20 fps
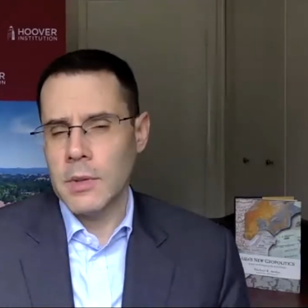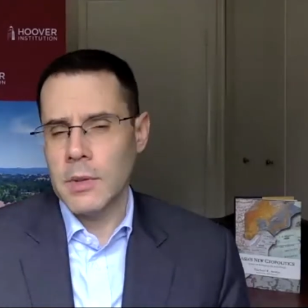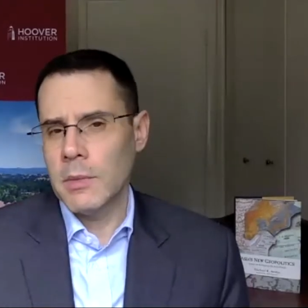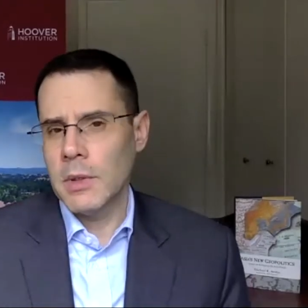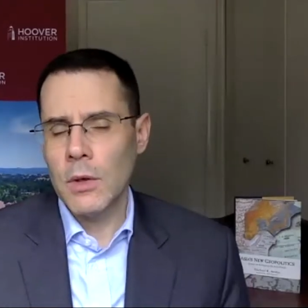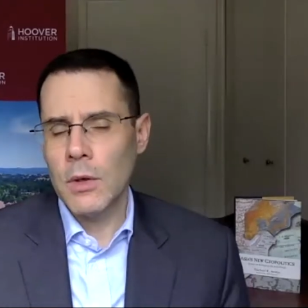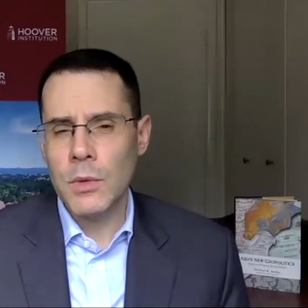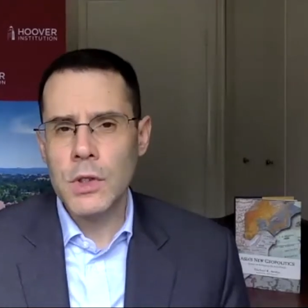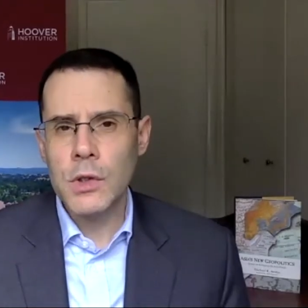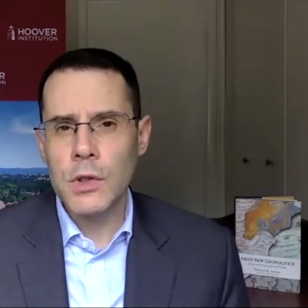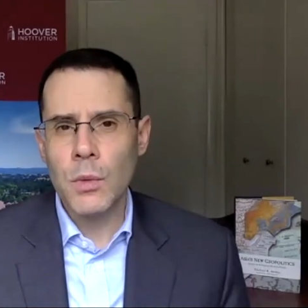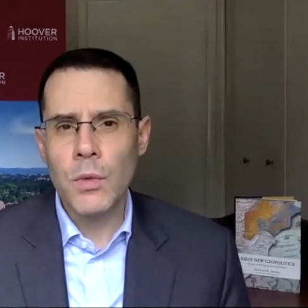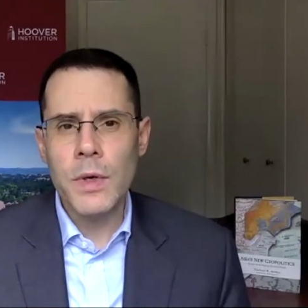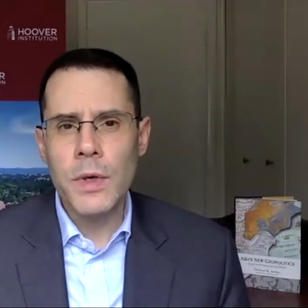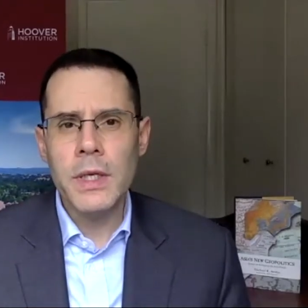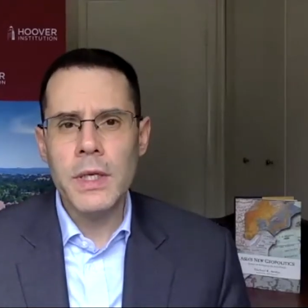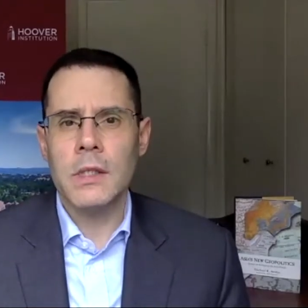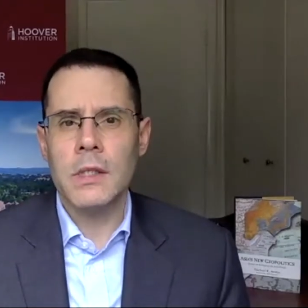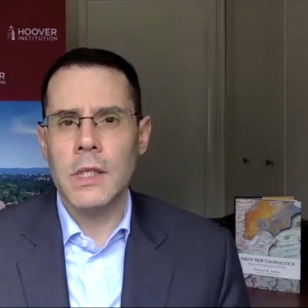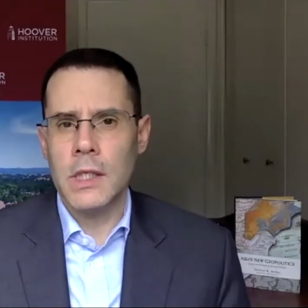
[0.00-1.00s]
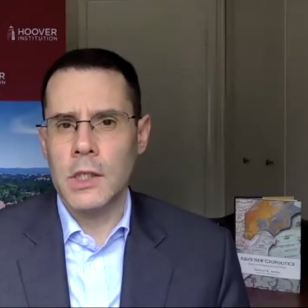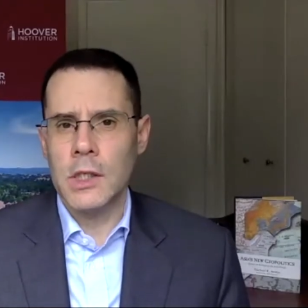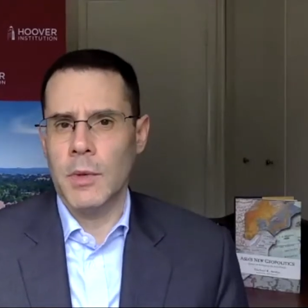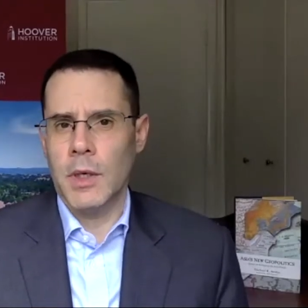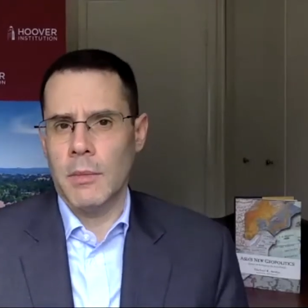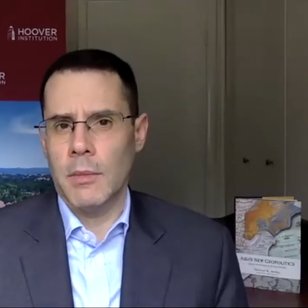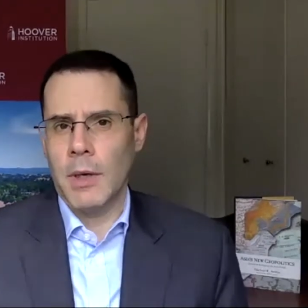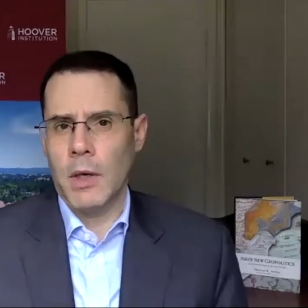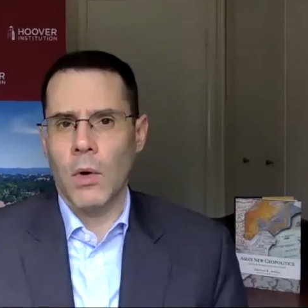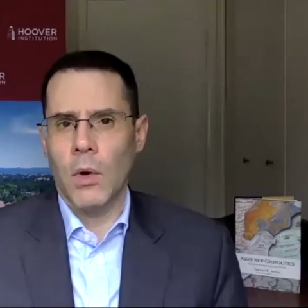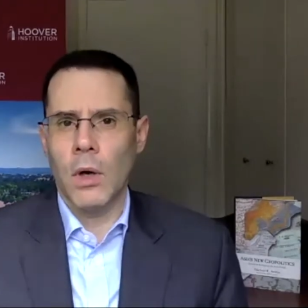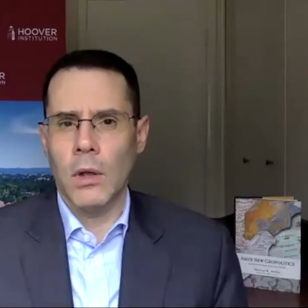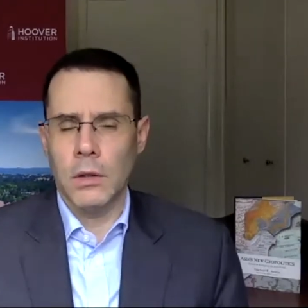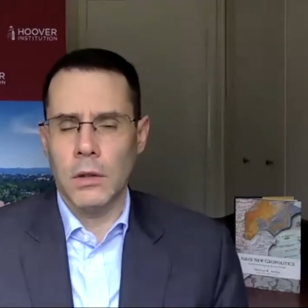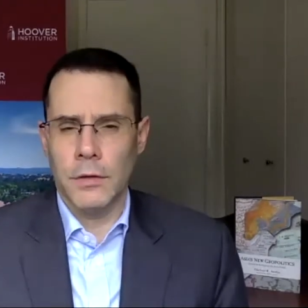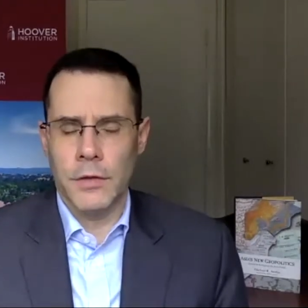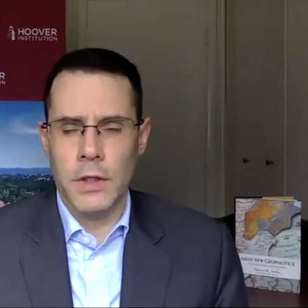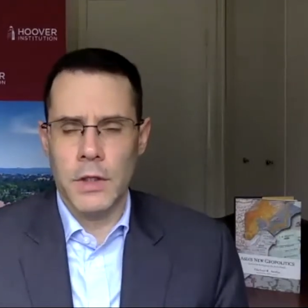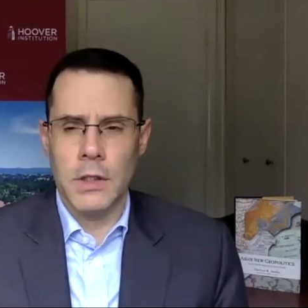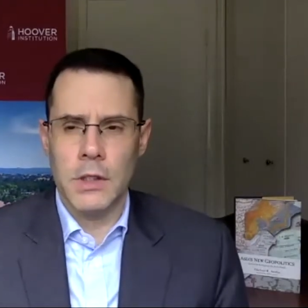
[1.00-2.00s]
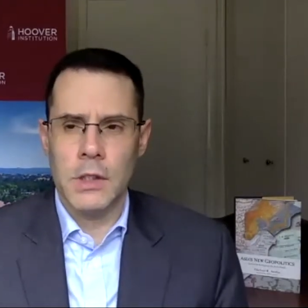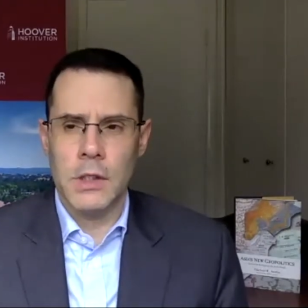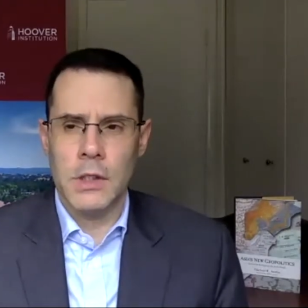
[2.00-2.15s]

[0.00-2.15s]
I mean, there was a reassessment about all of this.